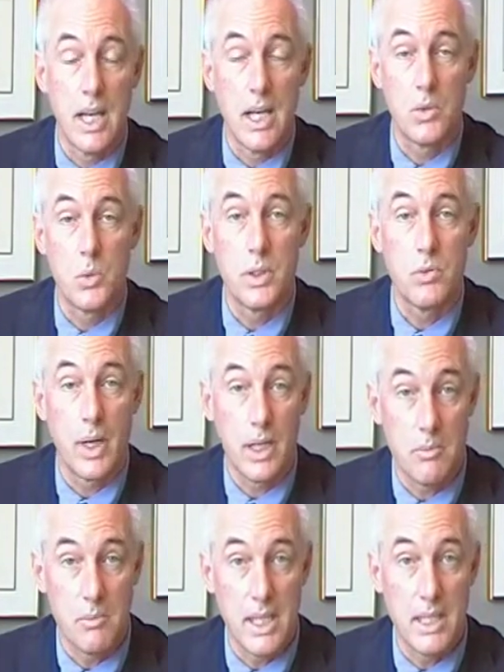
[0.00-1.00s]
and we
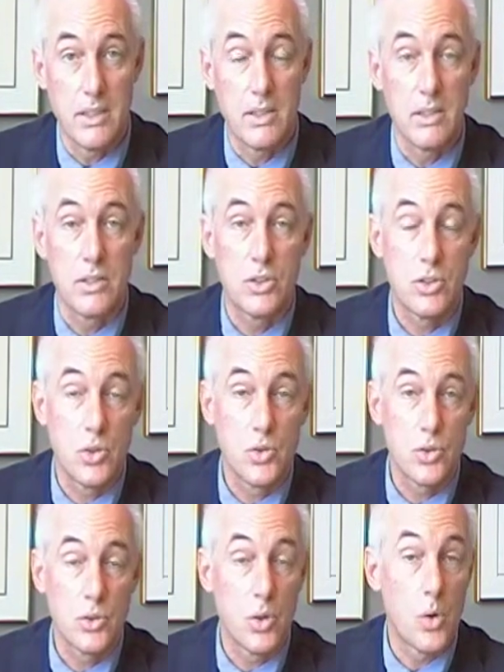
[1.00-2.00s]
recommend
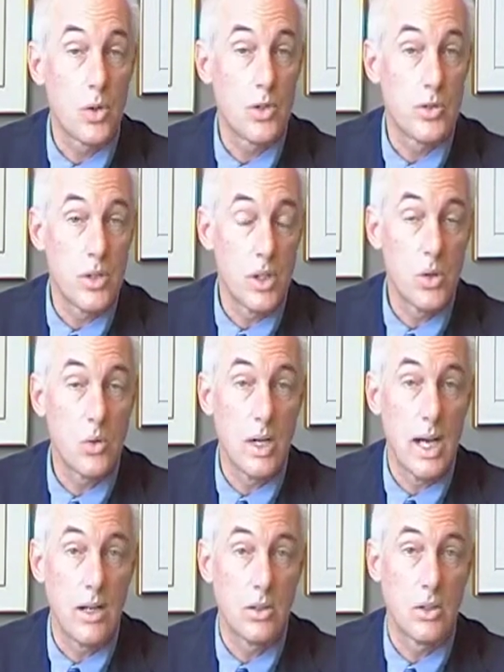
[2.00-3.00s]
social or
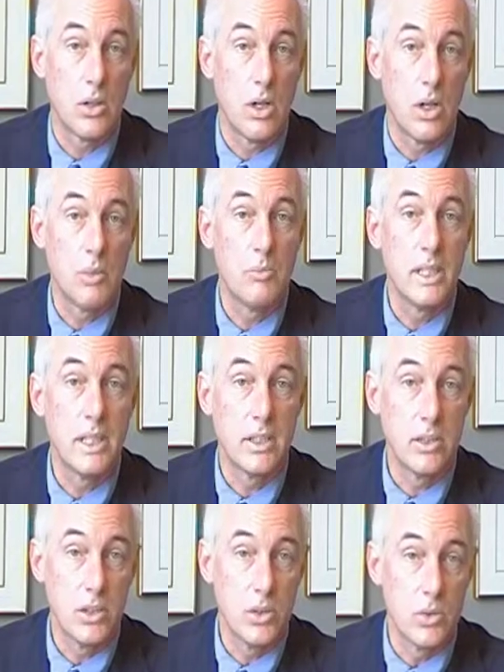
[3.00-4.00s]
no alcohol
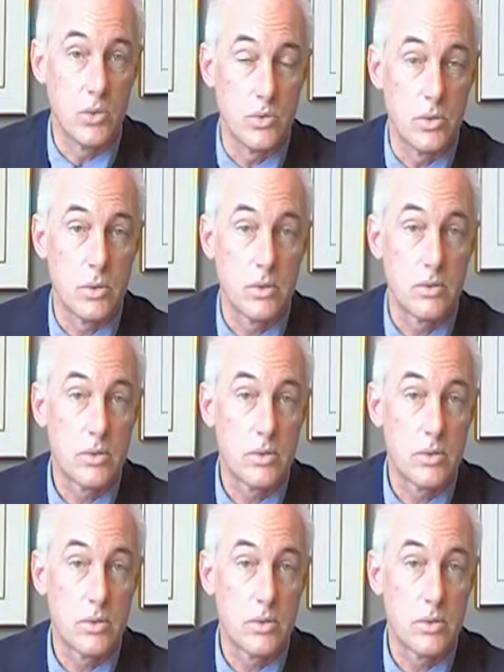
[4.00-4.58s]
being used,